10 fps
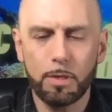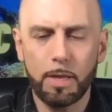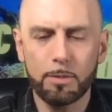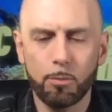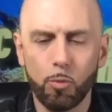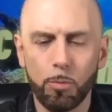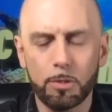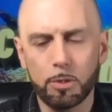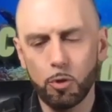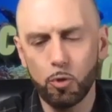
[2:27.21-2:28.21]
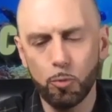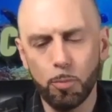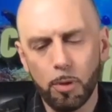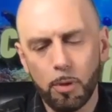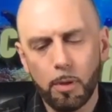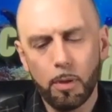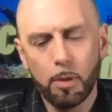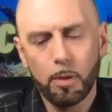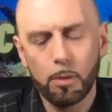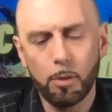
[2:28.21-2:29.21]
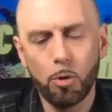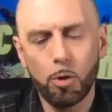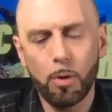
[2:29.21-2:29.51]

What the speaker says: It has the Rubik's Cube logo,